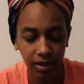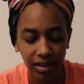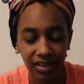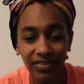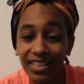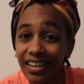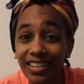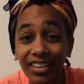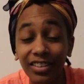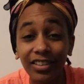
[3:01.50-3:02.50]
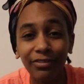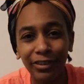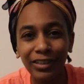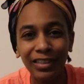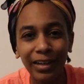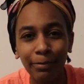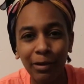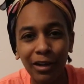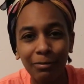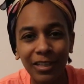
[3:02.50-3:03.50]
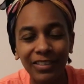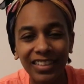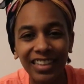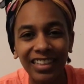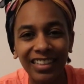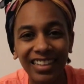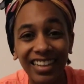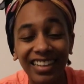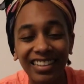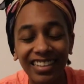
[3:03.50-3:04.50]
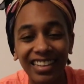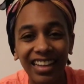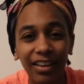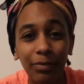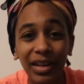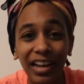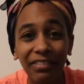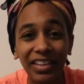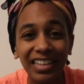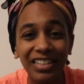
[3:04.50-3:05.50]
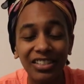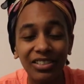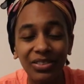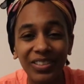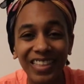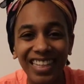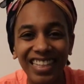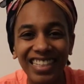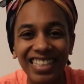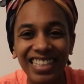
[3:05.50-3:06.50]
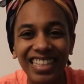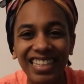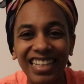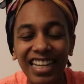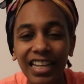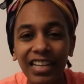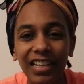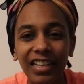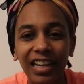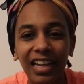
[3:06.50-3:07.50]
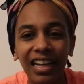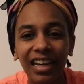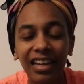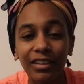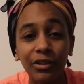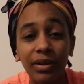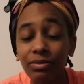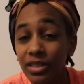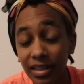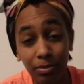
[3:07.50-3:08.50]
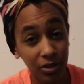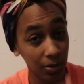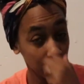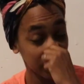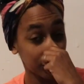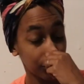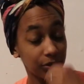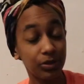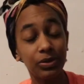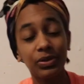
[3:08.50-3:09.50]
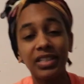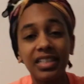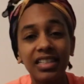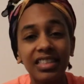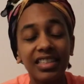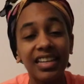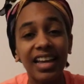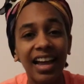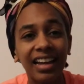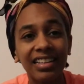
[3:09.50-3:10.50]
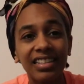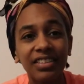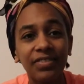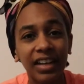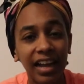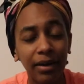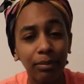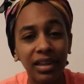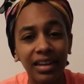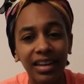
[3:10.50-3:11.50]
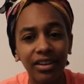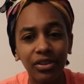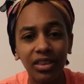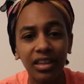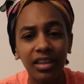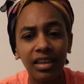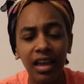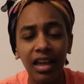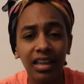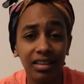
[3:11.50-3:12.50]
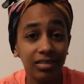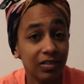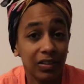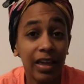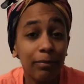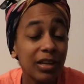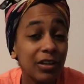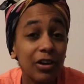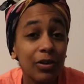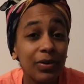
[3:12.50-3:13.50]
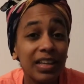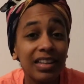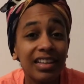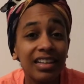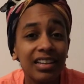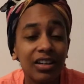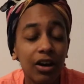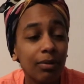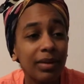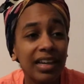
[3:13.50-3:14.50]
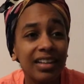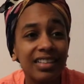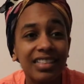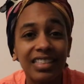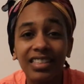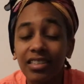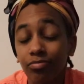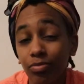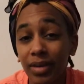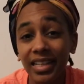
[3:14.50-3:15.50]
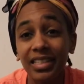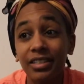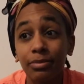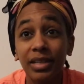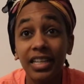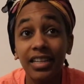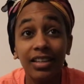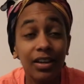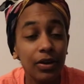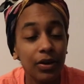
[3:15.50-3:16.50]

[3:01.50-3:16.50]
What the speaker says: If there's any other first-time moms out there that have been having issues with this, and you have tips on what you do to stay active and happy and healthy, let me know in the comments, message me,